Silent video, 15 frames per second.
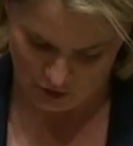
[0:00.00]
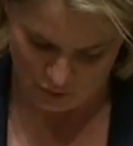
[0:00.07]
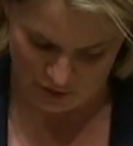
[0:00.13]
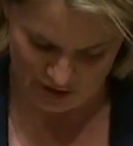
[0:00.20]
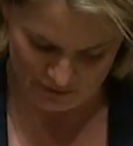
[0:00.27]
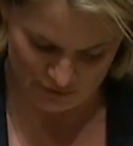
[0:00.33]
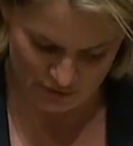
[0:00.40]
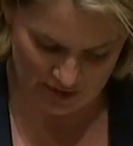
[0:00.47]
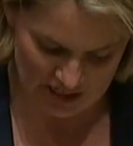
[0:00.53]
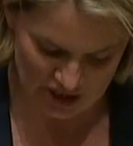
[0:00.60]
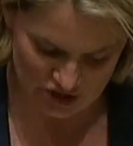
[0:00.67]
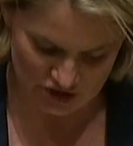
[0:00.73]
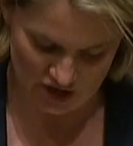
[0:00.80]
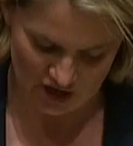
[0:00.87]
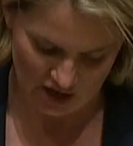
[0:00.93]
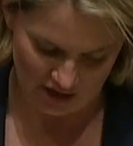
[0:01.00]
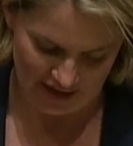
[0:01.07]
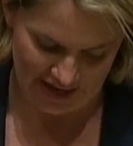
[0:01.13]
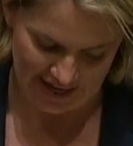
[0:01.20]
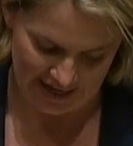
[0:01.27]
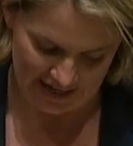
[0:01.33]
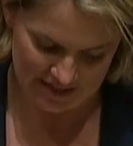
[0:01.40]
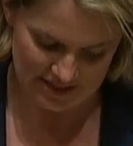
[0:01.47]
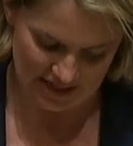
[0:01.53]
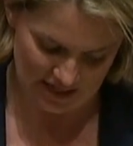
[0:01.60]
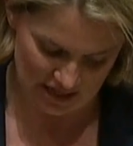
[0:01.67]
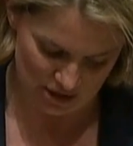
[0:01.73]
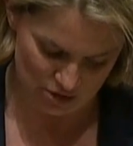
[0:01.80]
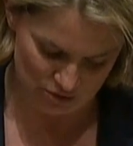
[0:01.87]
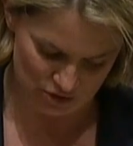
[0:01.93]
We've reached our hand
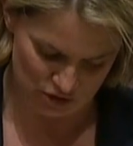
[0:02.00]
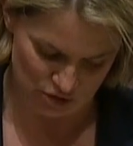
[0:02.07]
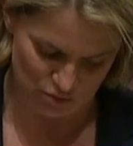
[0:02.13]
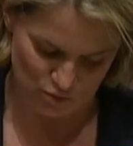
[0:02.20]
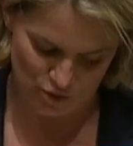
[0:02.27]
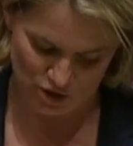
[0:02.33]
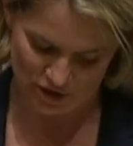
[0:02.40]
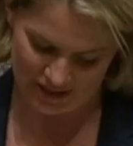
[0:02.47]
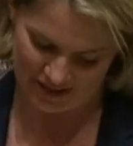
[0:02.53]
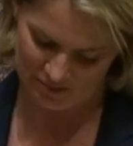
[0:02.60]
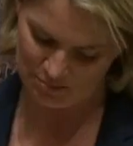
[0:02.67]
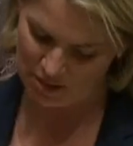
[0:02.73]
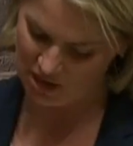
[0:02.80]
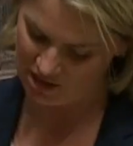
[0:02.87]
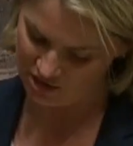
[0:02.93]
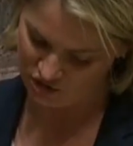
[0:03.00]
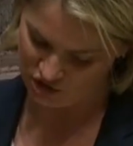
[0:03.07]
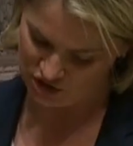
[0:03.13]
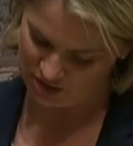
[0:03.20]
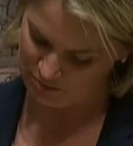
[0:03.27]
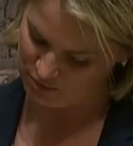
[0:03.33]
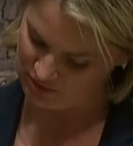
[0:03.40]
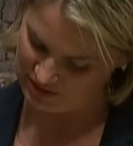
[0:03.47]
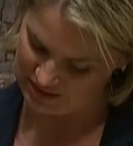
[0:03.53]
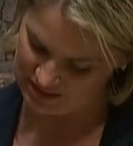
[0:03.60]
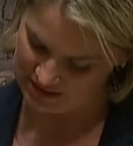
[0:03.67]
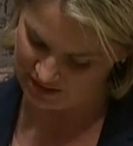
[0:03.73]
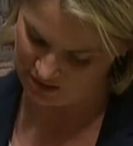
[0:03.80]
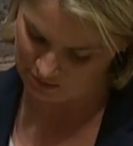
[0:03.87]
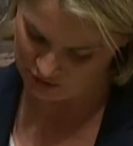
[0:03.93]
out to work in partnership with
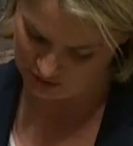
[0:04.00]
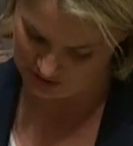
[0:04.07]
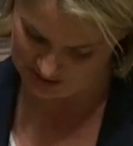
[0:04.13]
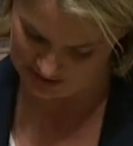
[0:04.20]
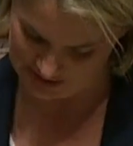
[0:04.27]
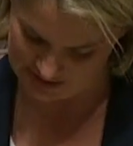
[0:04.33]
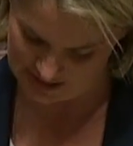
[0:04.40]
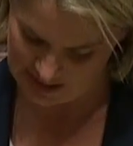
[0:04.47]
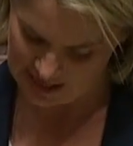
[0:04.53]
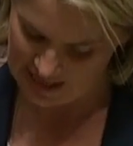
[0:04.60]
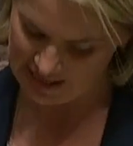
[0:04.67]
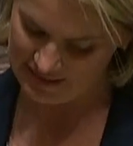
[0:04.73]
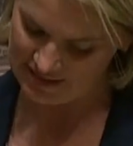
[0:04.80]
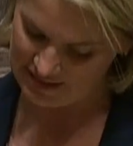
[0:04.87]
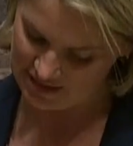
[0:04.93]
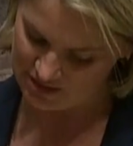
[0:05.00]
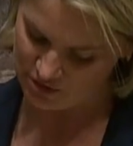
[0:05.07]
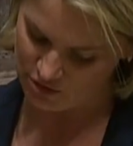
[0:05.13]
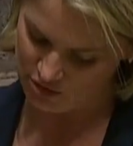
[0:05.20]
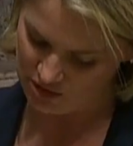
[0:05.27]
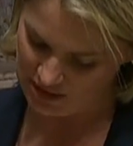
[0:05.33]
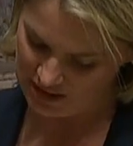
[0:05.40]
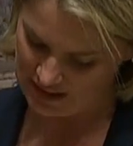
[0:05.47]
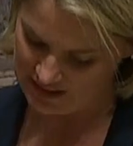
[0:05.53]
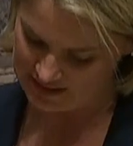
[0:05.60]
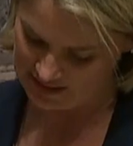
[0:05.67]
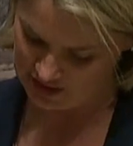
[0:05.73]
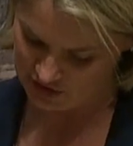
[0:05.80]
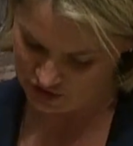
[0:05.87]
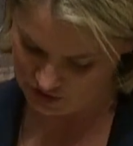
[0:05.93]
these communities and these
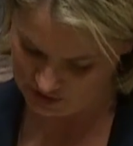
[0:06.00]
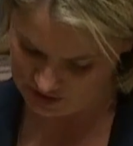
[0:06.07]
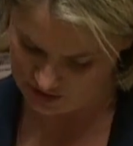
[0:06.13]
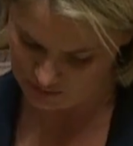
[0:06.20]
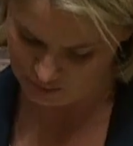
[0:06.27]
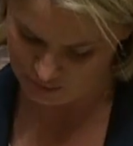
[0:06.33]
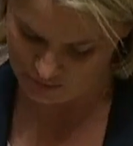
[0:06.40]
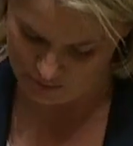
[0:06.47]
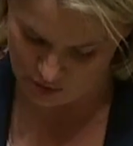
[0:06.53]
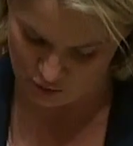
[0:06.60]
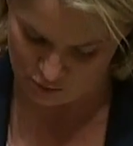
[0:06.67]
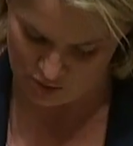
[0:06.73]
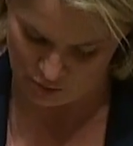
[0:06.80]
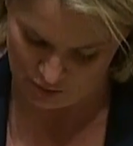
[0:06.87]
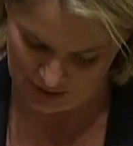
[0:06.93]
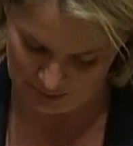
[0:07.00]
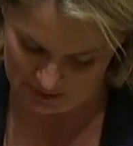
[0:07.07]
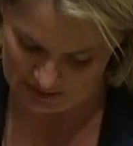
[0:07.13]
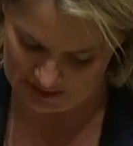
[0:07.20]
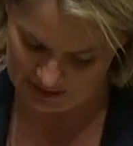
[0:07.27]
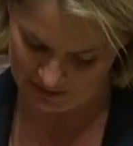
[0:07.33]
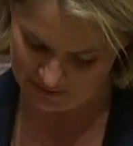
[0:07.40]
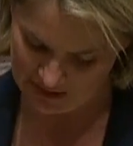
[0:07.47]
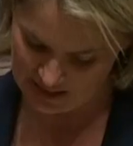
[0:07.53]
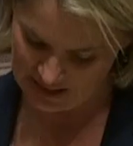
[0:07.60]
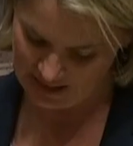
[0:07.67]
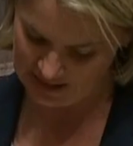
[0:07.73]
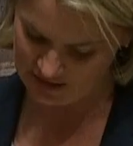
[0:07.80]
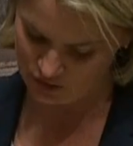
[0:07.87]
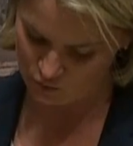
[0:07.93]
organizations to promote what we believe
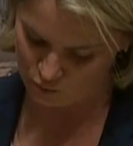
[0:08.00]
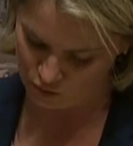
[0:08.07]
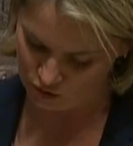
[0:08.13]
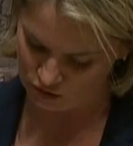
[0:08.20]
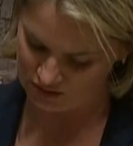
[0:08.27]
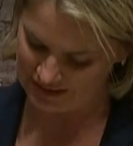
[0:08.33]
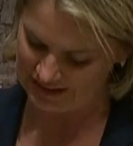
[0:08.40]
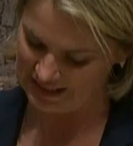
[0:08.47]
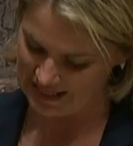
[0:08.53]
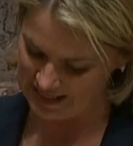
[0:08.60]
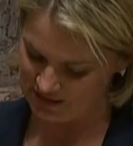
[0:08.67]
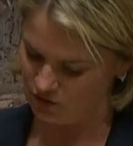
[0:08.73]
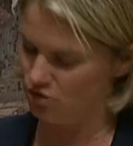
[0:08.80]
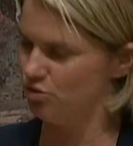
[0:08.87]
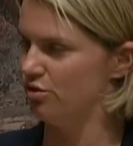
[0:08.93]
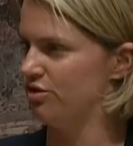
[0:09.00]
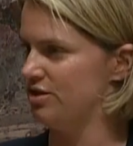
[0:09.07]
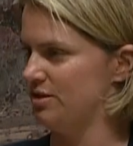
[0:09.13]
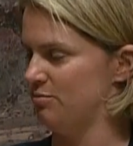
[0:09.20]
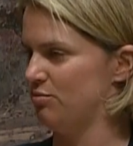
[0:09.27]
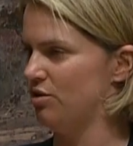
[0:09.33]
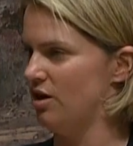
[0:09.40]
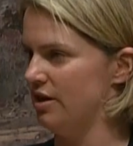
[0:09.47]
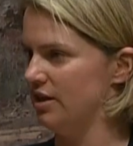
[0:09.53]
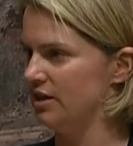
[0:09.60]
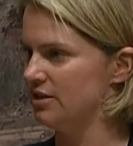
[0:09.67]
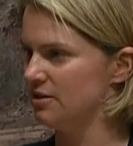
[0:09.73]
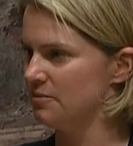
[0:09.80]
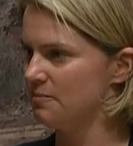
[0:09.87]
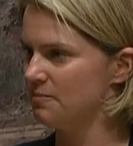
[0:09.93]
is a world-class tourism product.